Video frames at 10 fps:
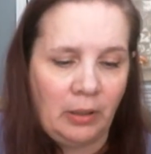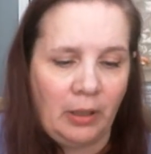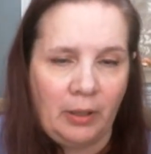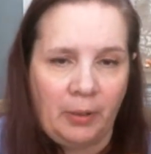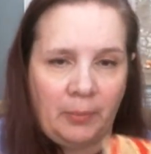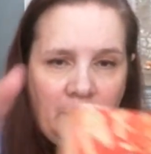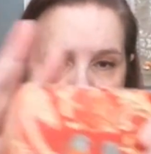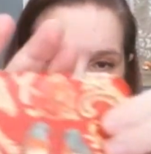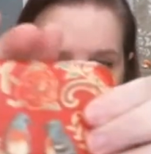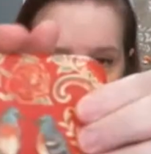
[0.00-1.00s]
Um,
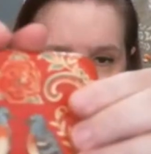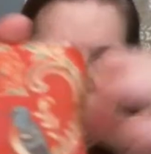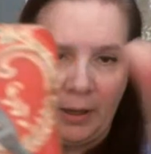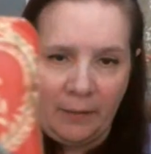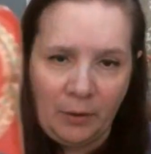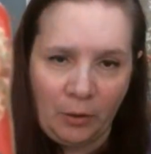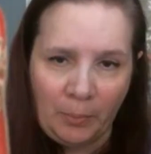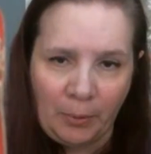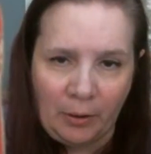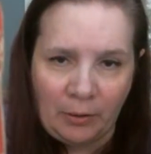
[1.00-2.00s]
they have little
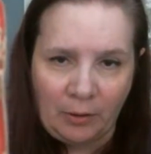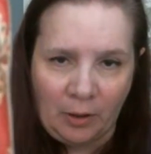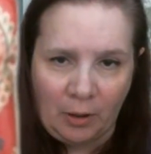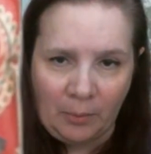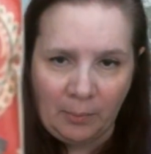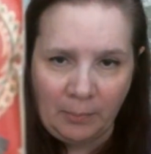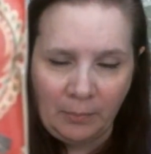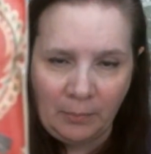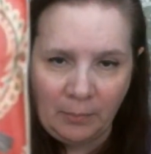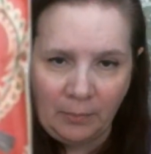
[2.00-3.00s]
birds on them,
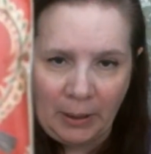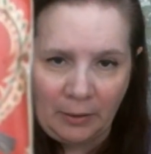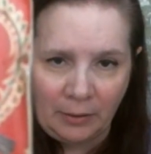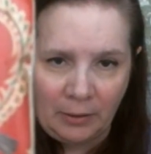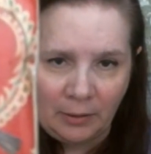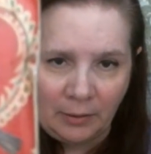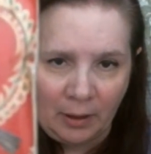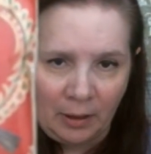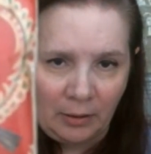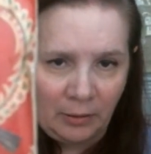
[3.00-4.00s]
paisley
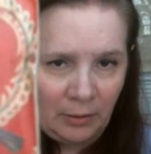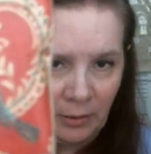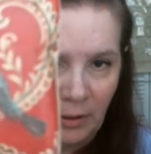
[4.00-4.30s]
designs.